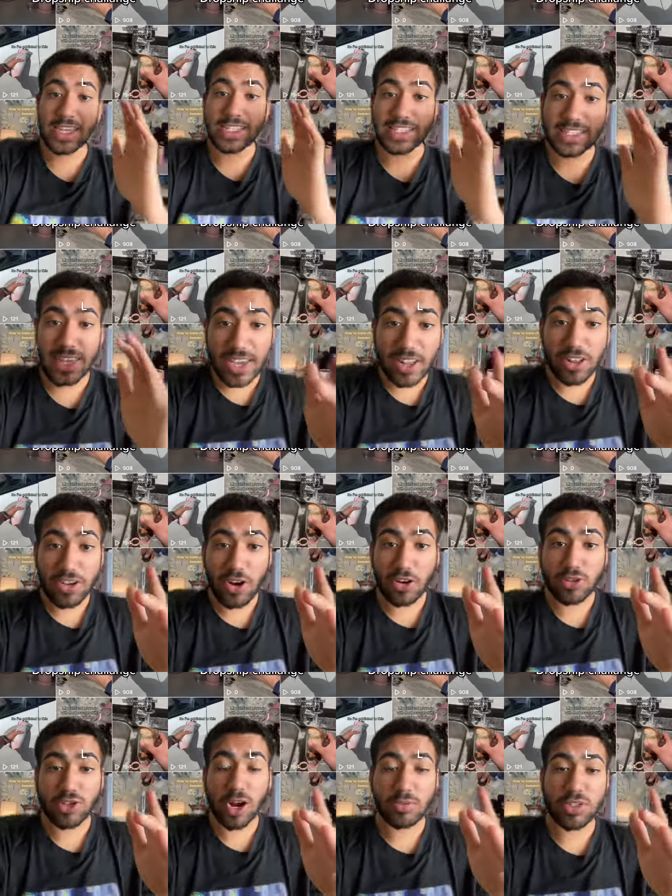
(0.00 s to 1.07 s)
Scaling
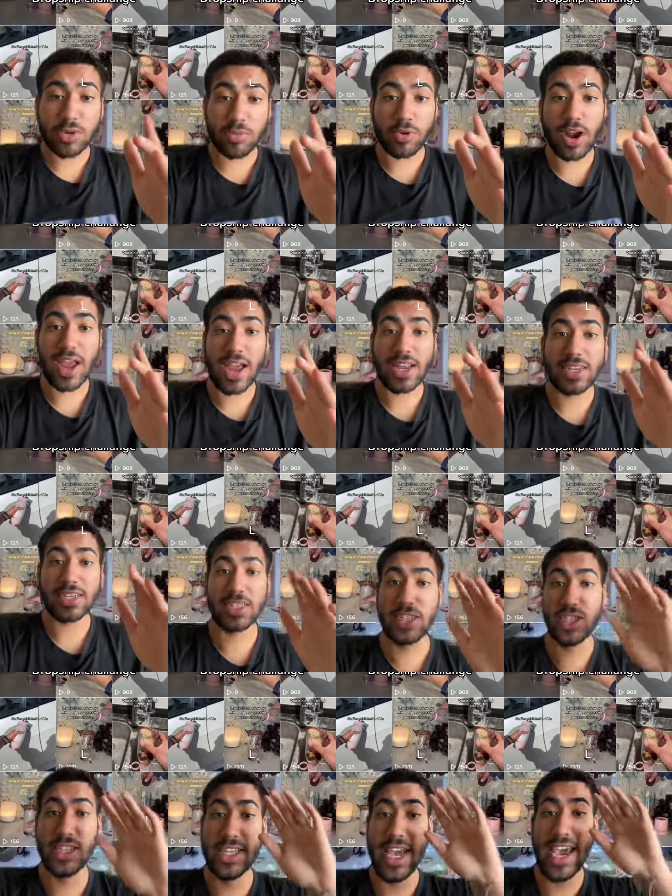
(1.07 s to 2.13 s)
our dropship brand,
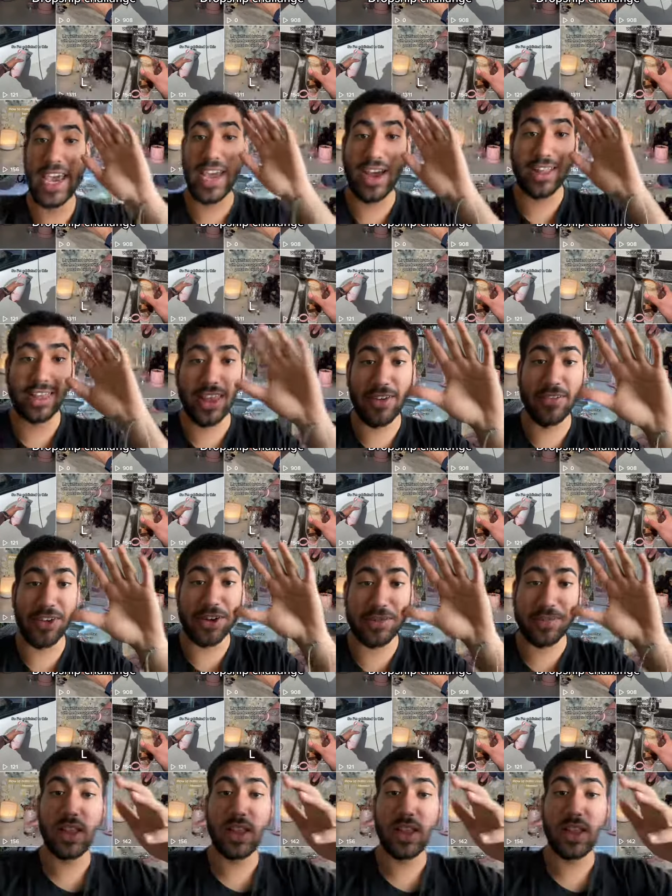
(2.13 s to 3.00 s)
day 11.